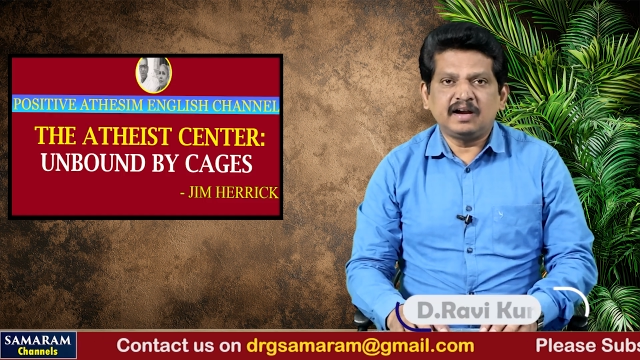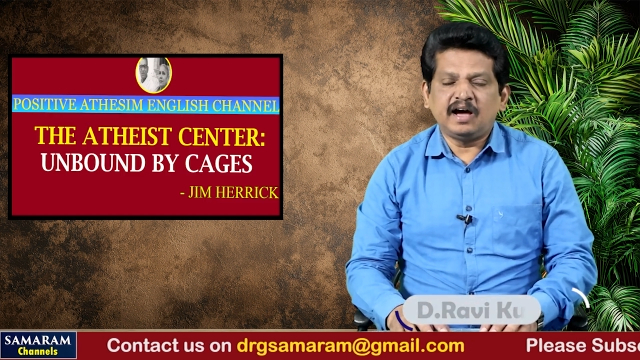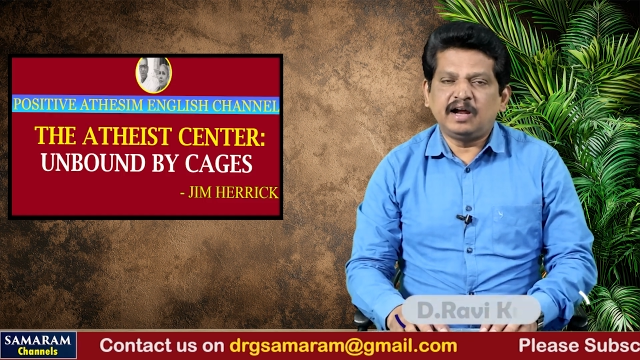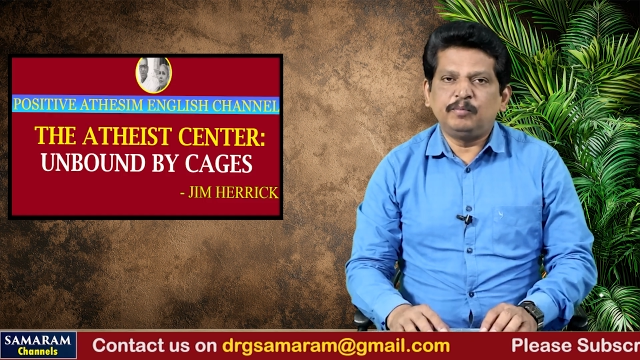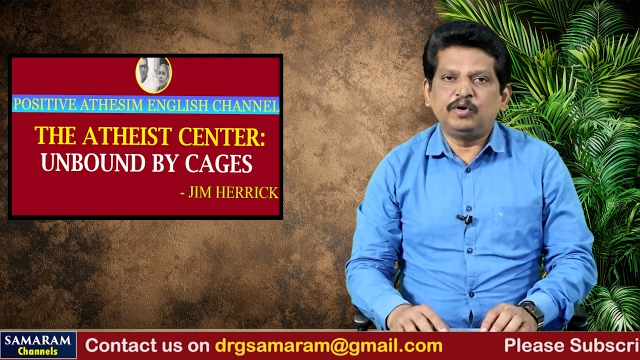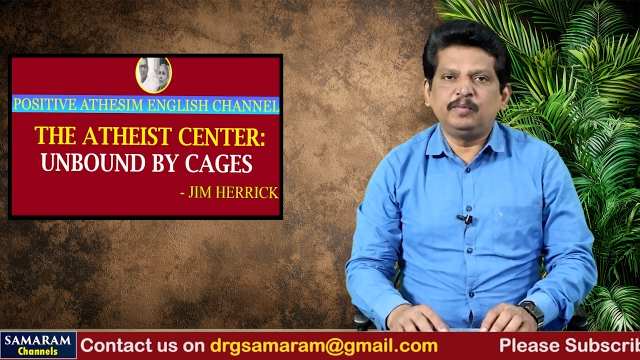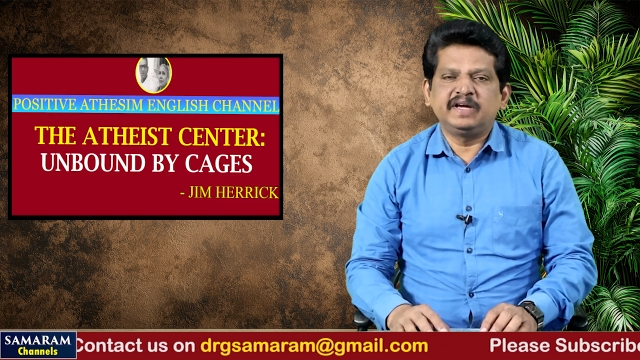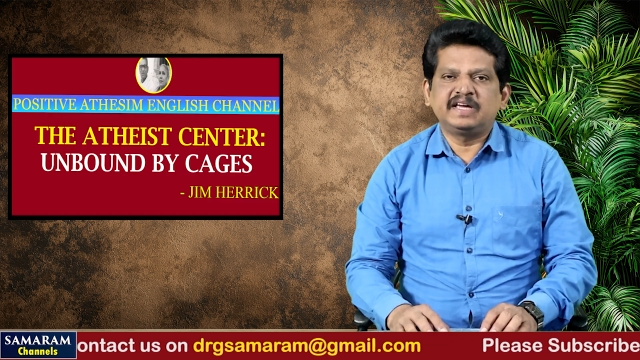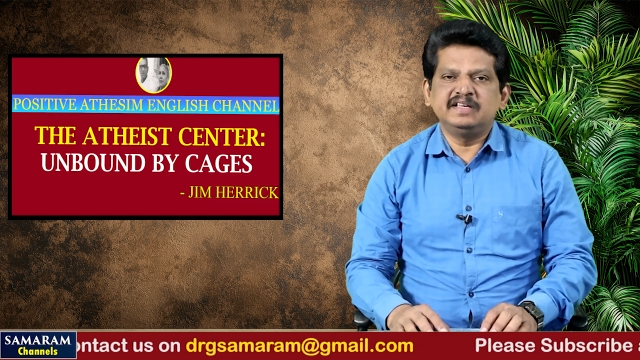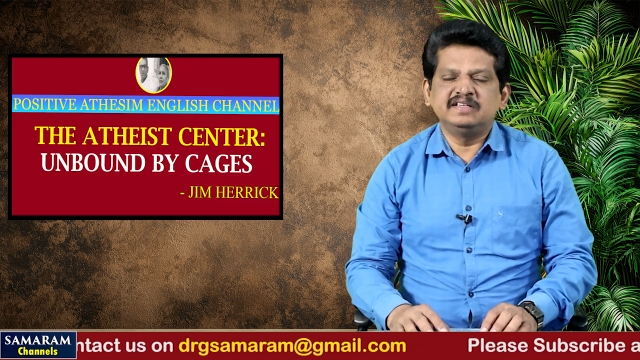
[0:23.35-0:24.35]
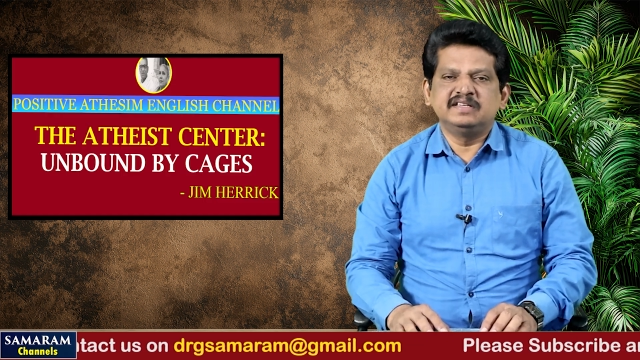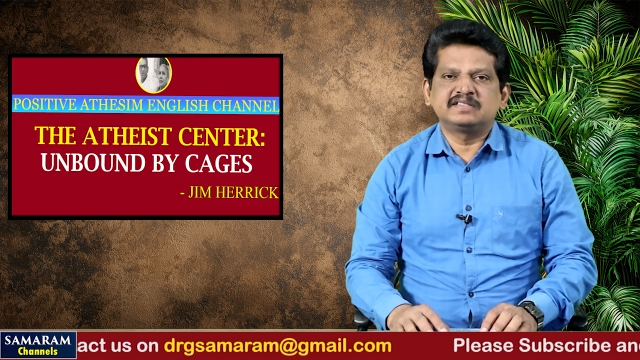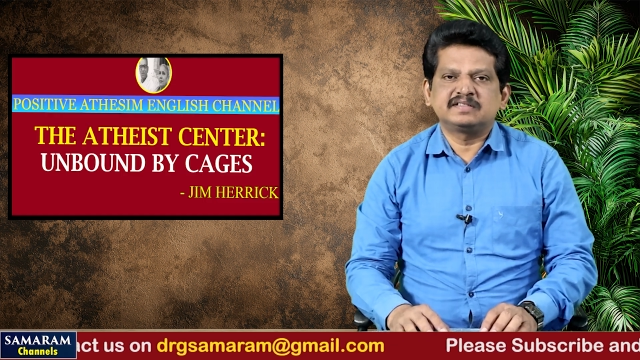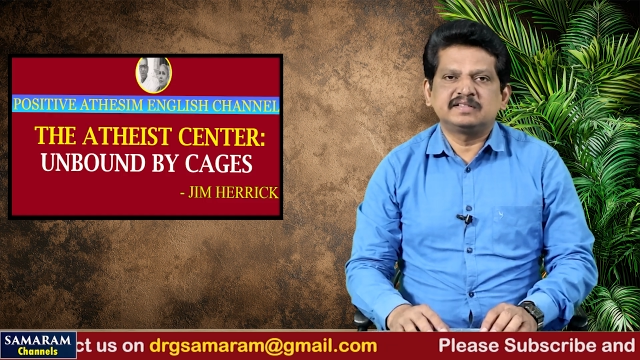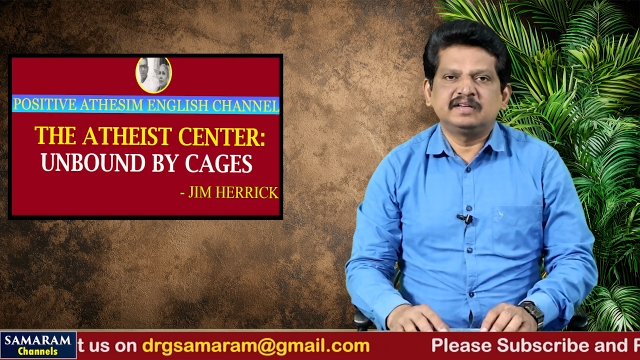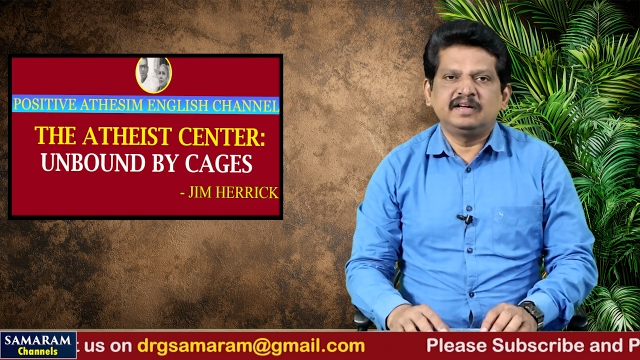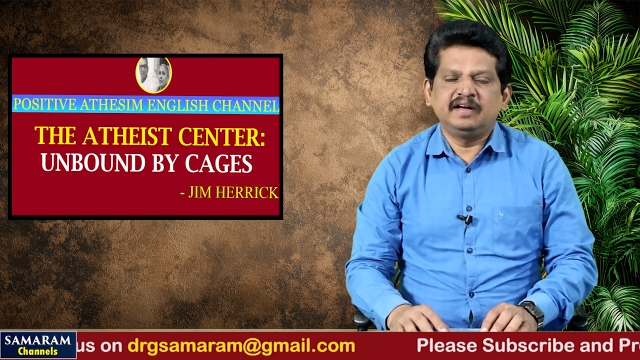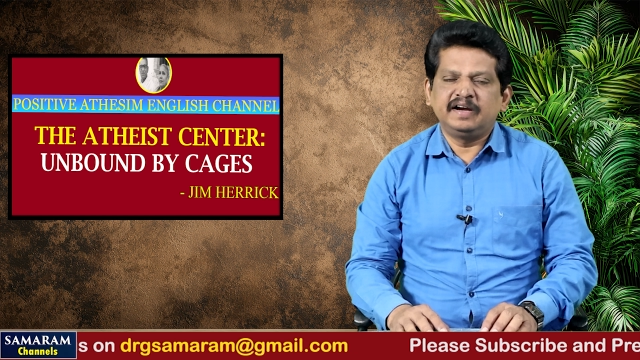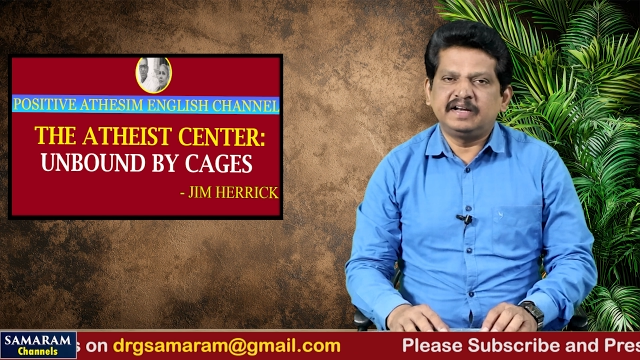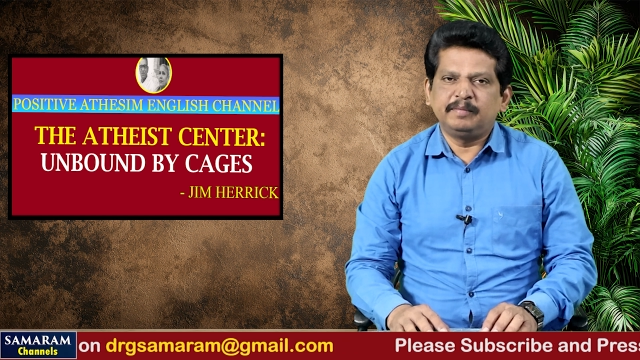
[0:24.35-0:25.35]
Unbound by CAGES,
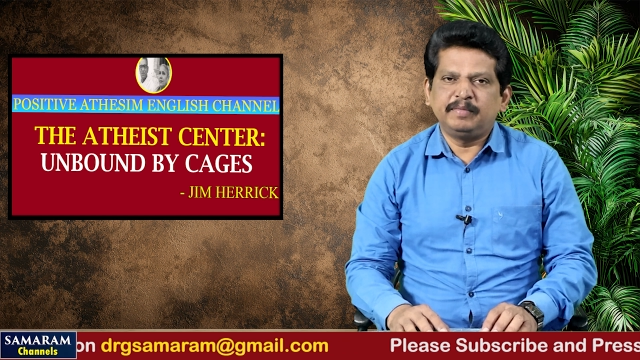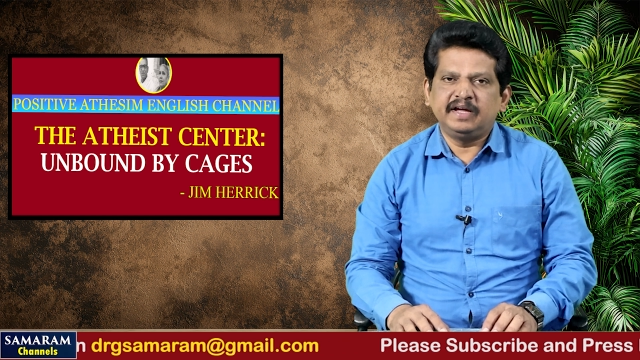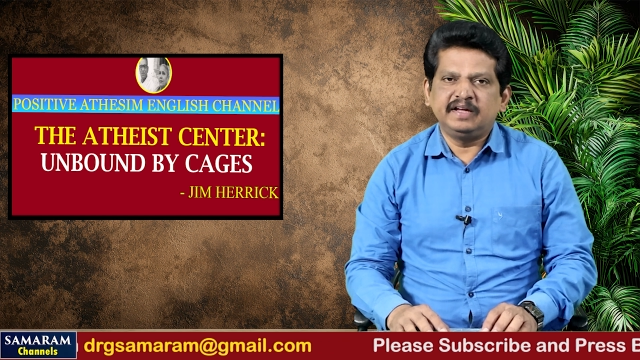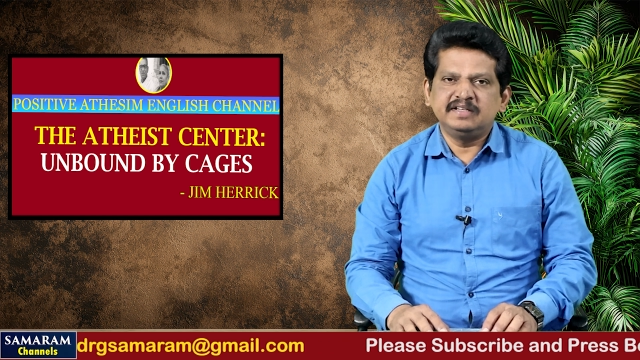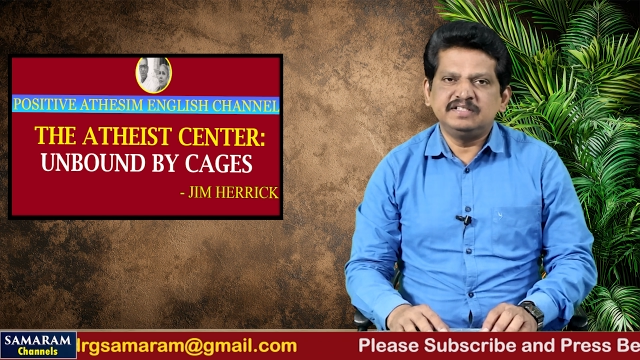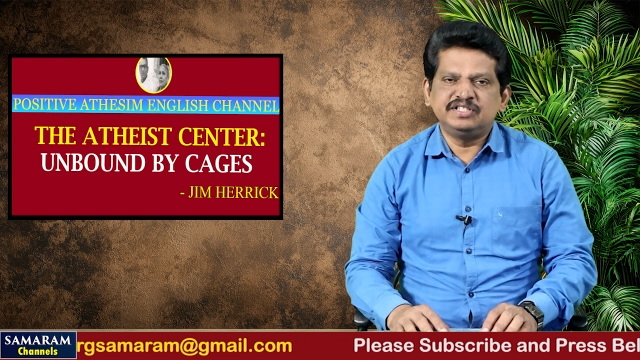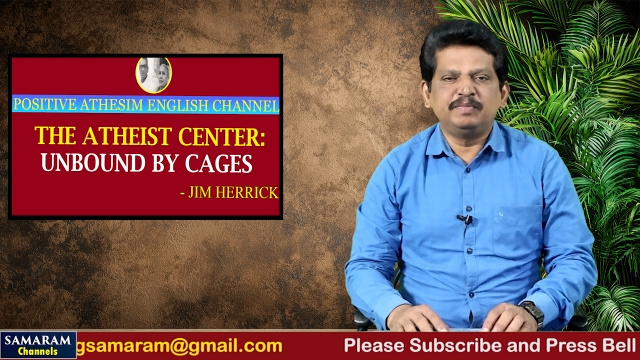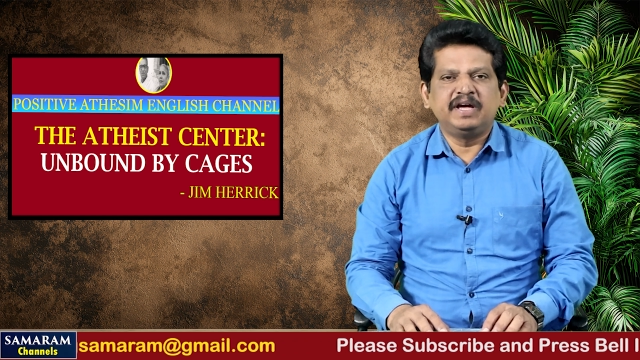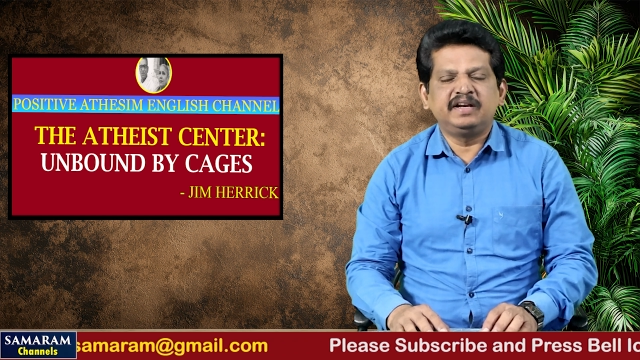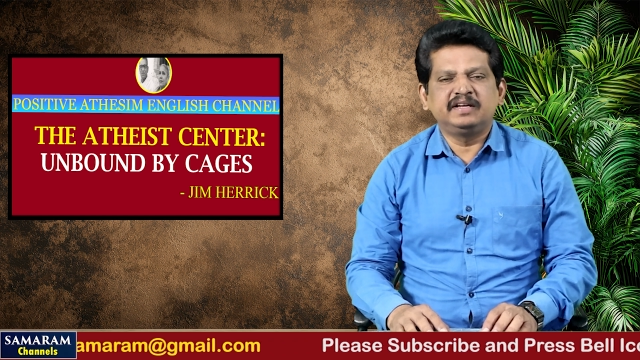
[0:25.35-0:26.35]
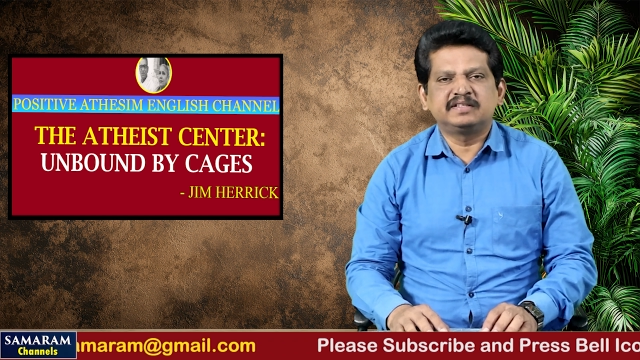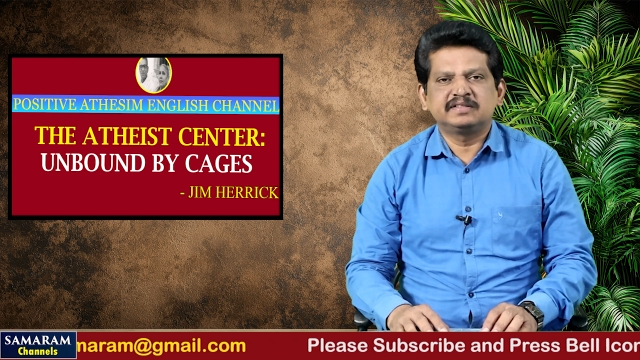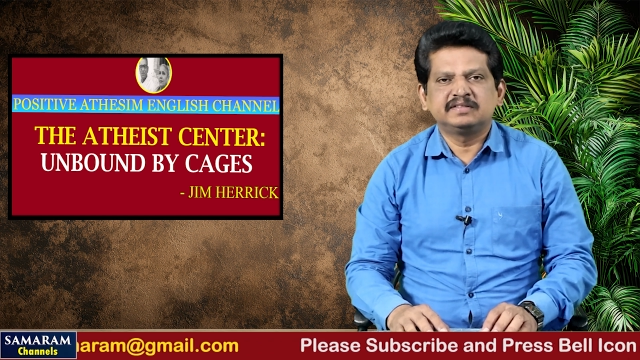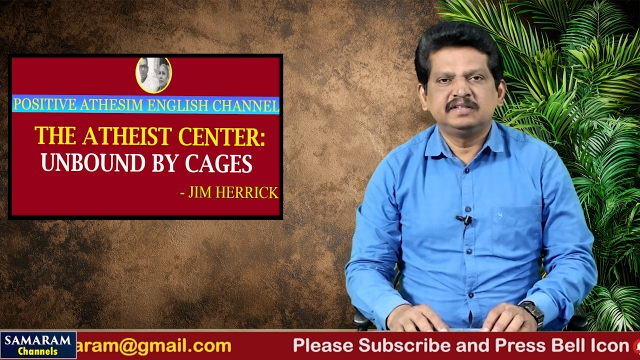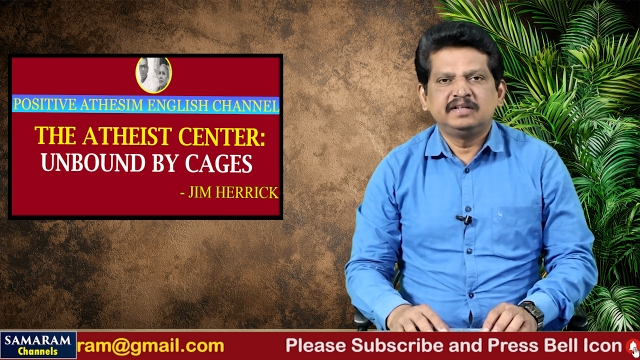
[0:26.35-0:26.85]
written by Jim Herricks,